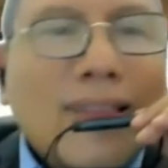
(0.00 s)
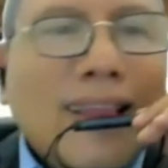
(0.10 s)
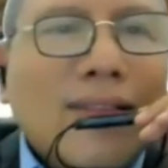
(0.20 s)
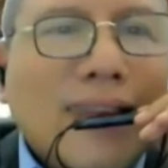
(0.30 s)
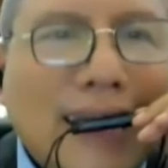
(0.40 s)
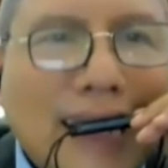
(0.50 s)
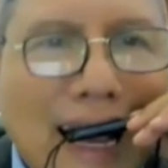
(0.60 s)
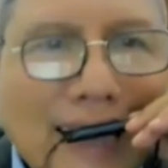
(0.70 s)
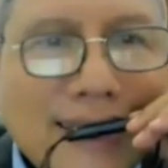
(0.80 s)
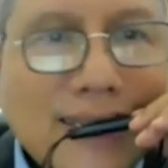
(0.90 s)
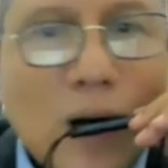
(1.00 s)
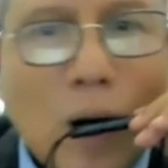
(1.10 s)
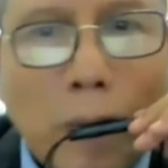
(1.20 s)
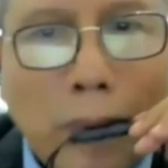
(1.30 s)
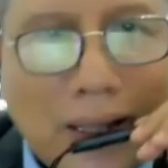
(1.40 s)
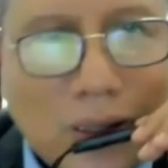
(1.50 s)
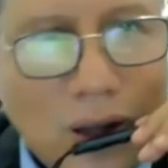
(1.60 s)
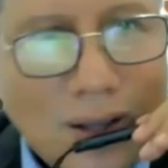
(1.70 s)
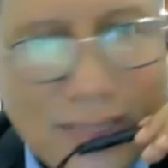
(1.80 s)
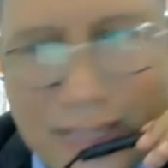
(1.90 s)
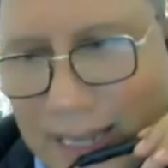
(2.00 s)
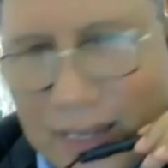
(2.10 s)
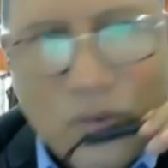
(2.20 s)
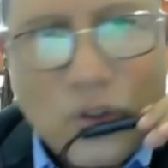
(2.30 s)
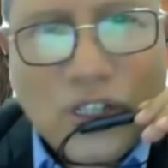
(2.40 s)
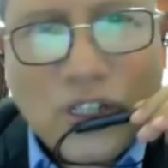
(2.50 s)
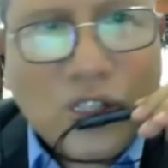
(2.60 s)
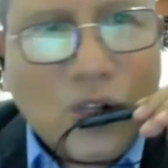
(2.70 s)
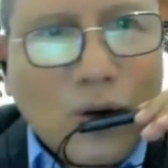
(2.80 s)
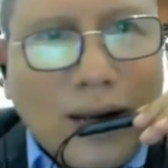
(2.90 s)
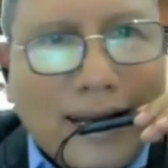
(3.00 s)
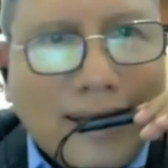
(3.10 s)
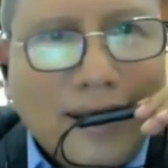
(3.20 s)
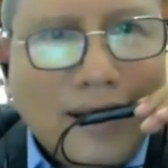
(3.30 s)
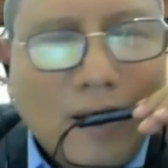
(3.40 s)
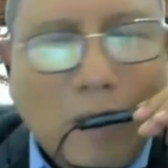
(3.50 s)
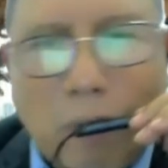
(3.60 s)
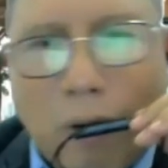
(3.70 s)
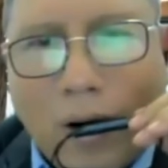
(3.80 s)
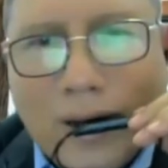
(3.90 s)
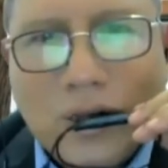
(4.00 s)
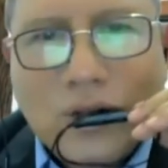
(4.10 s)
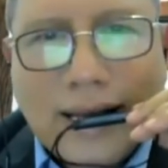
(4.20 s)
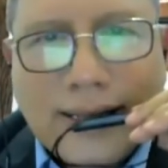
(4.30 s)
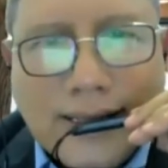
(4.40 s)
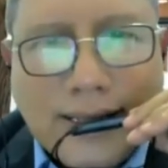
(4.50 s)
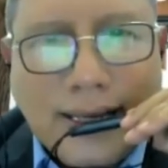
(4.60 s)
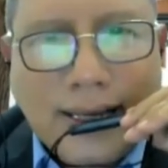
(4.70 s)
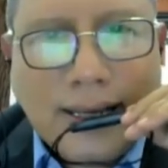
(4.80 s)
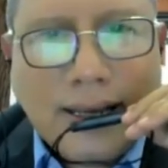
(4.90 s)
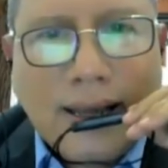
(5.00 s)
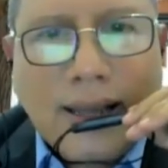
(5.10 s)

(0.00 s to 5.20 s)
Now, the last is called pathos, and if you just look at the board, you can see